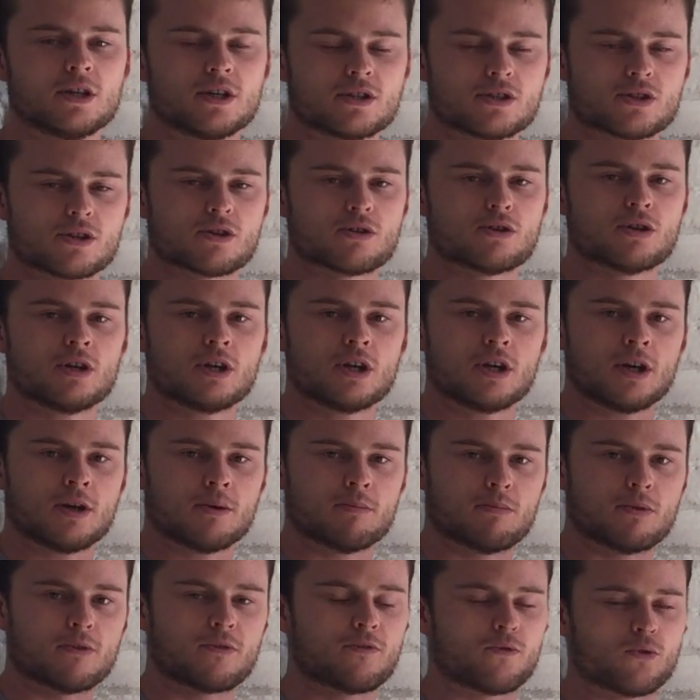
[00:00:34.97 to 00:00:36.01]
So
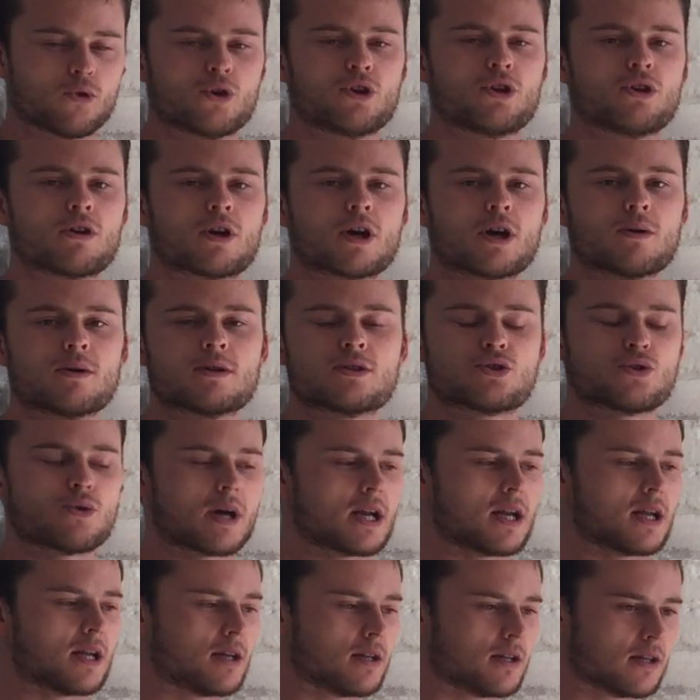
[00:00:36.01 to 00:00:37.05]
before you go into
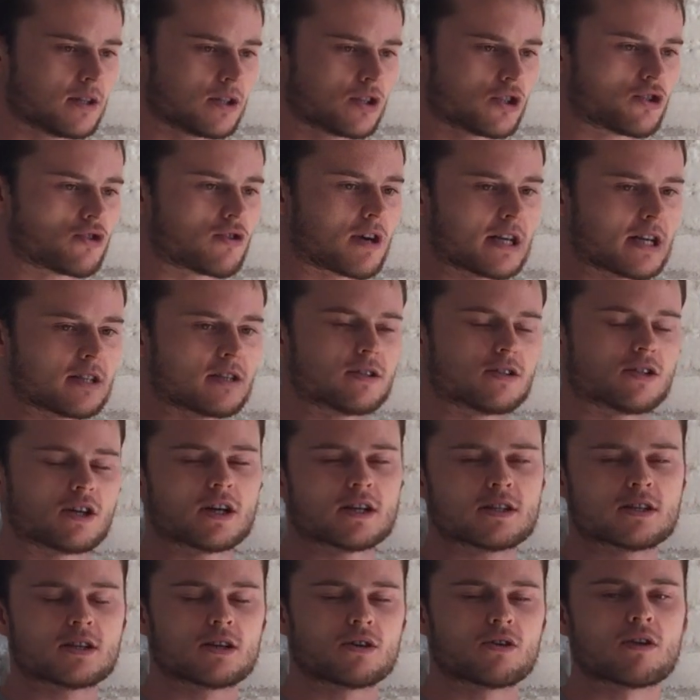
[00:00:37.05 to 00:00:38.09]
any
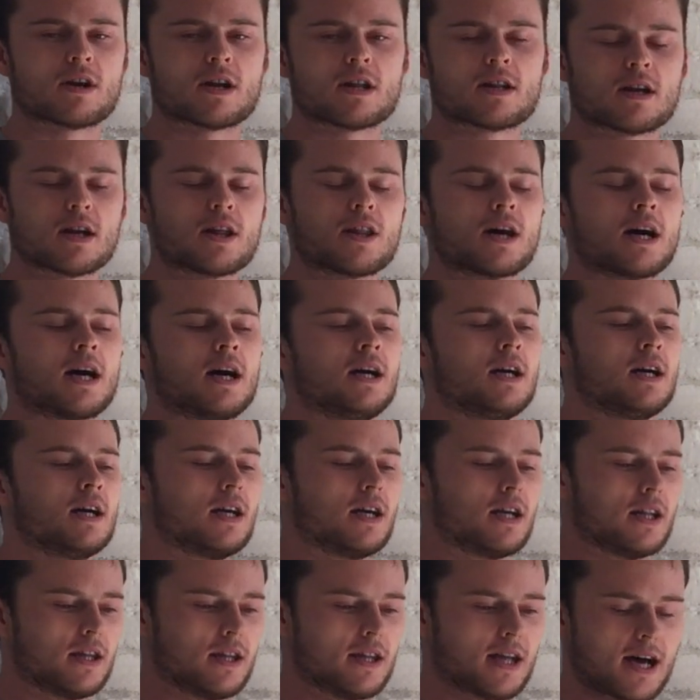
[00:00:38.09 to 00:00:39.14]
strategizing or anything like
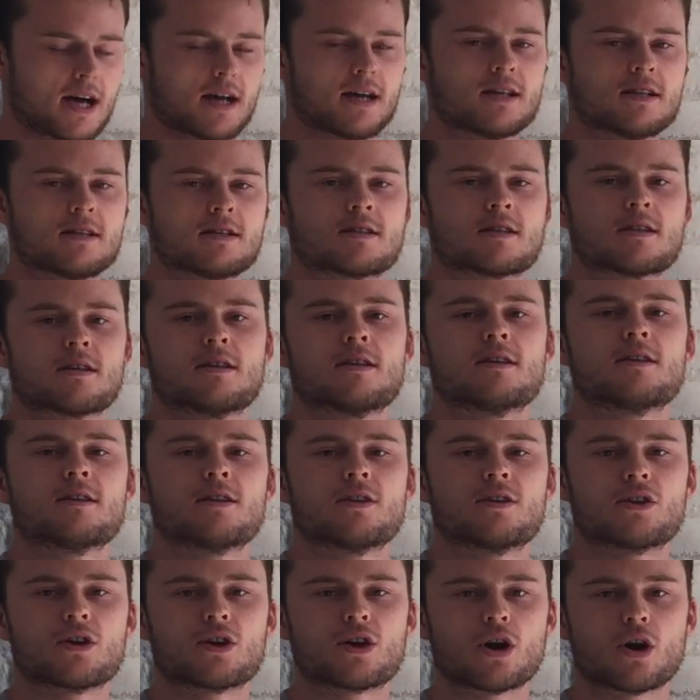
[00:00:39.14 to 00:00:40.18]
that, that is
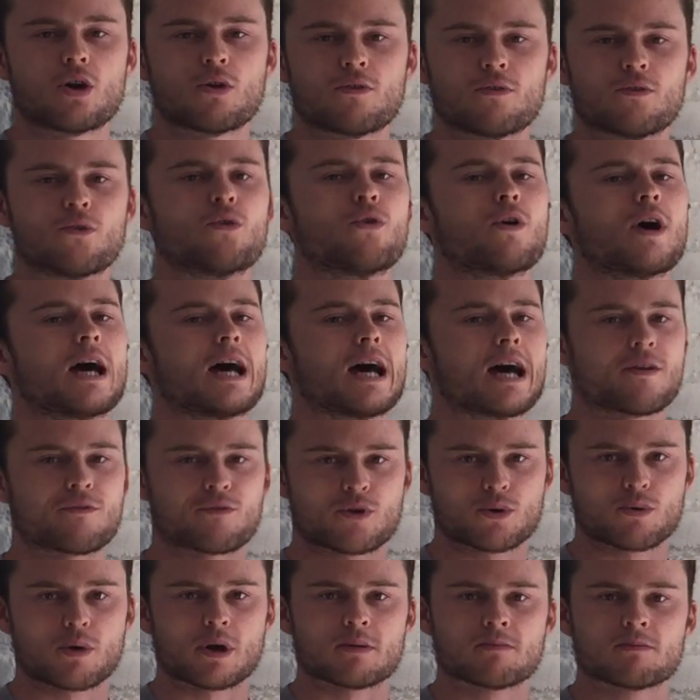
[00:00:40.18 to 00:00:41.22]
the goal for
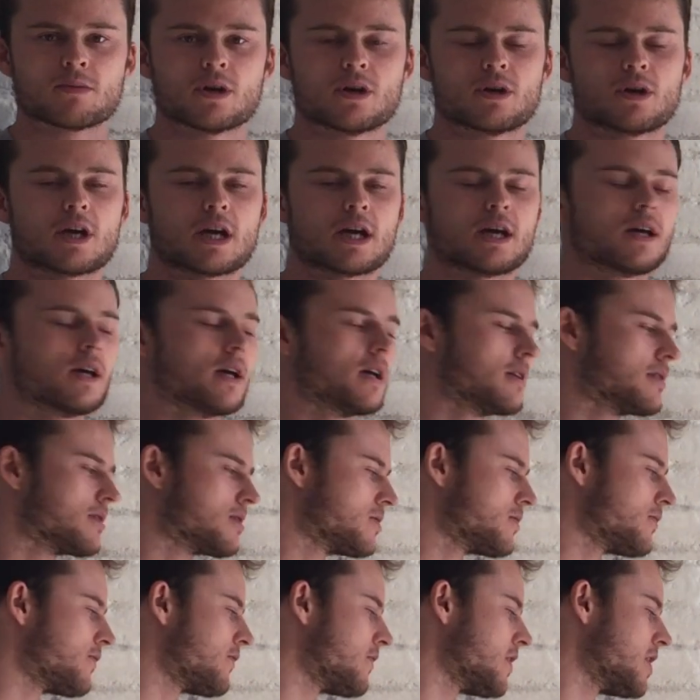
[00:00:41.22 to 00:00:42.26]
everyone, okay? It is
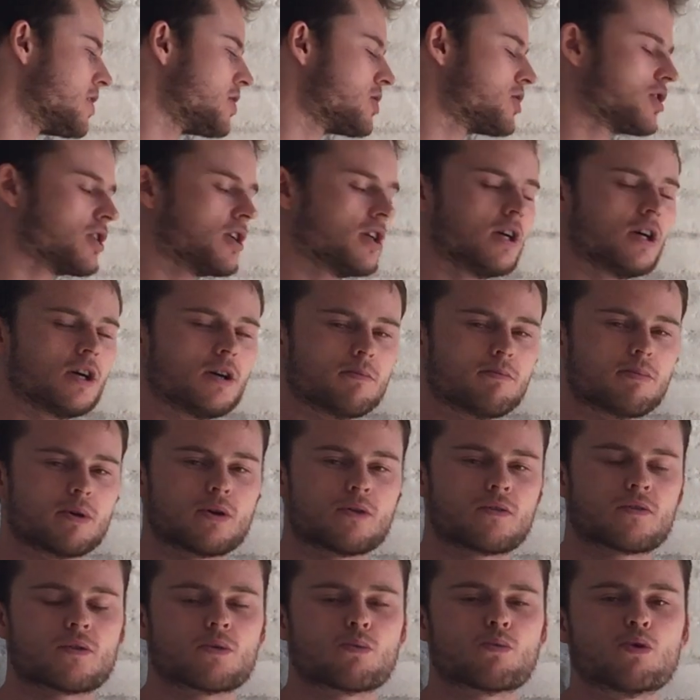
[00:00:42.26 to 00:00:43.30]
to finish
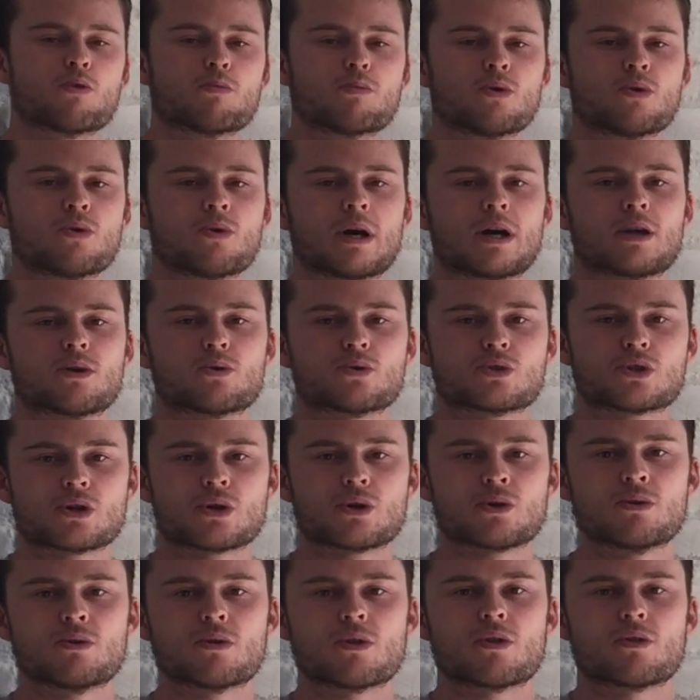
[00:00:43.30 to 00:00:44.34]
both the wall ball and
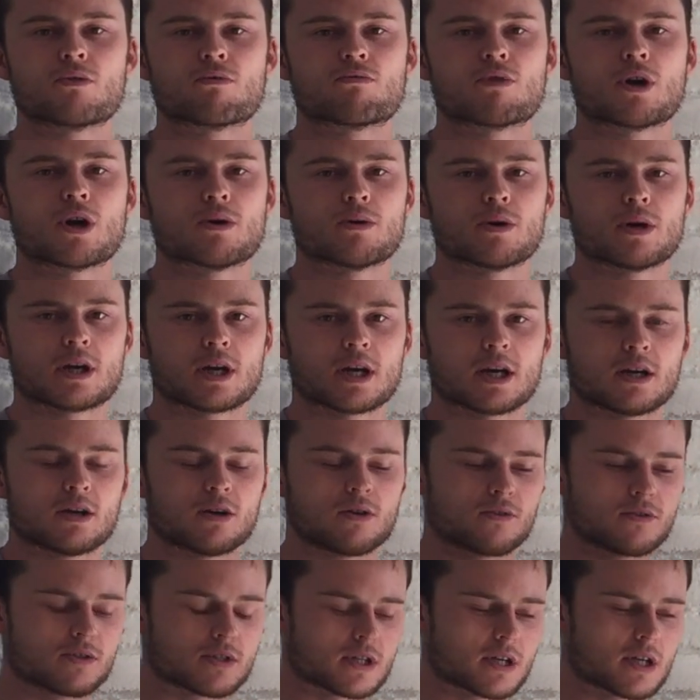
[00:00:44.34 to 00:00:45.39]
also the row, okay?
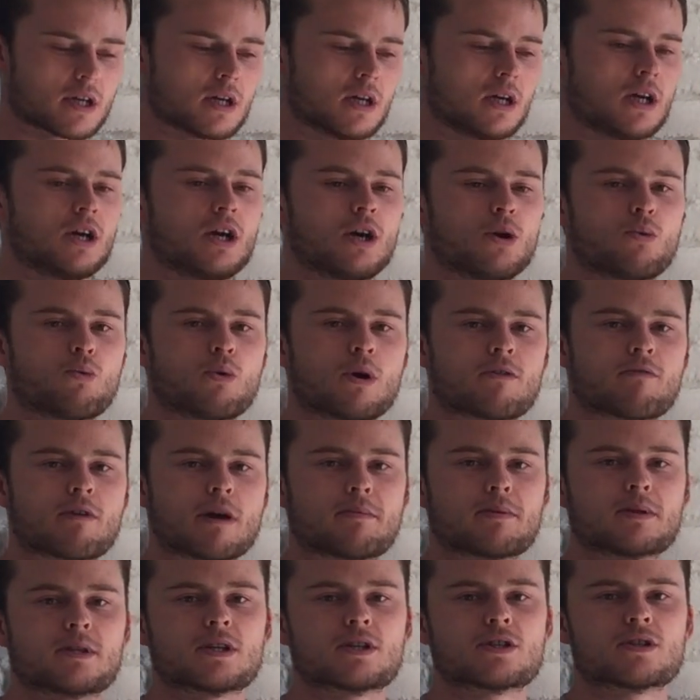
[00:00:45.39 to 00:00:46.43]
Obviously, one
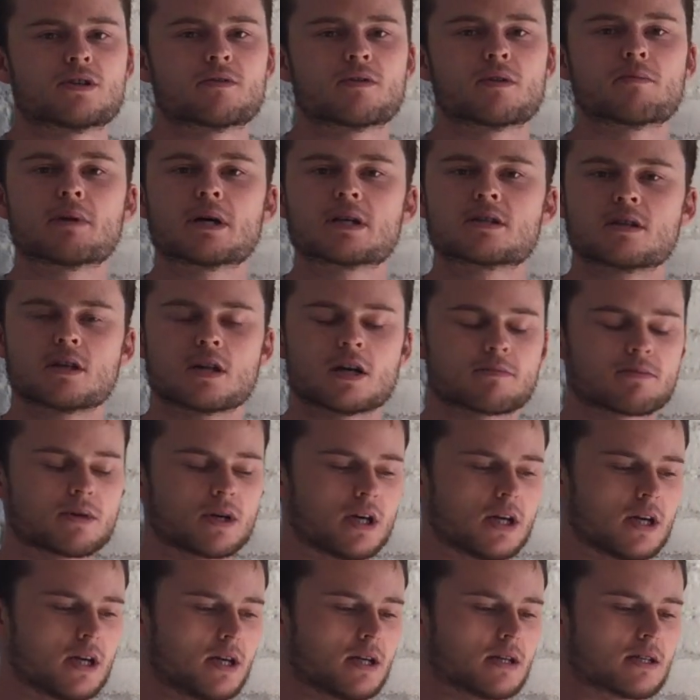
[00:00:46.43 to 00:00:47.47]
repetition of the muscle up
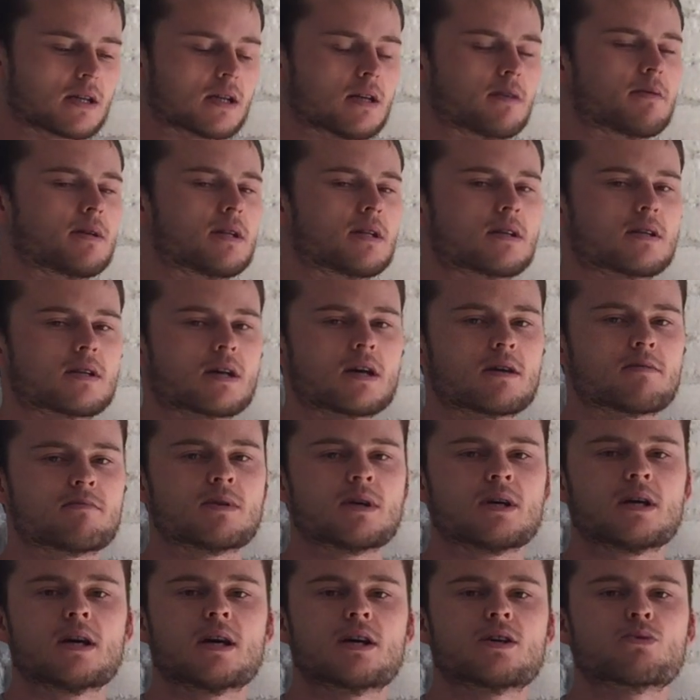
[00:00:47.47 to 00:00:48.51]
is going to be the same
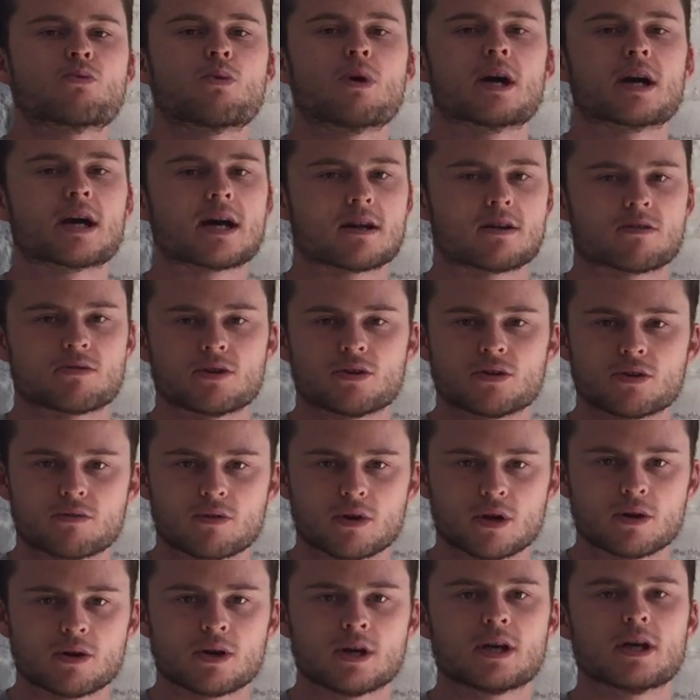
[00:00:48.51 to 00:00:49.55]
as 1 calorie on the
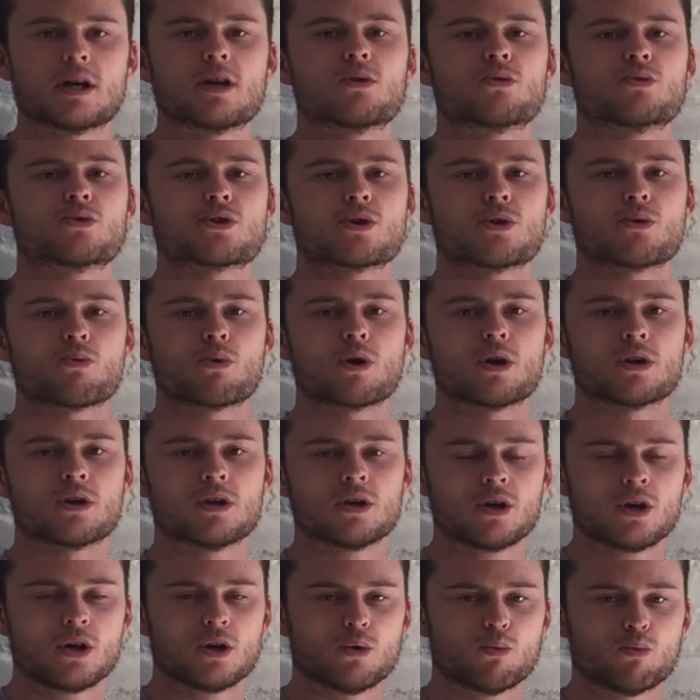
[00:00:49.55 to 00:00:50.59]
rower and also 1
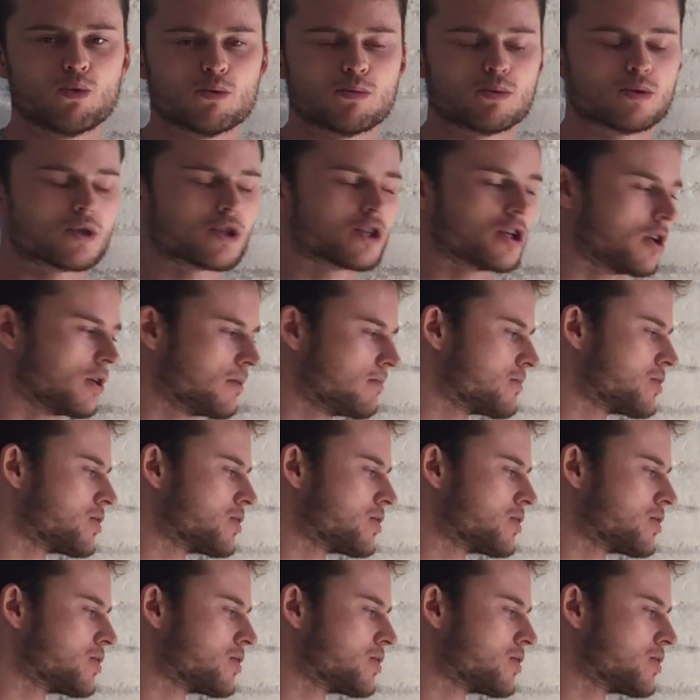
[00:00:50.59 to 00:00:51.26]
wall ball shot.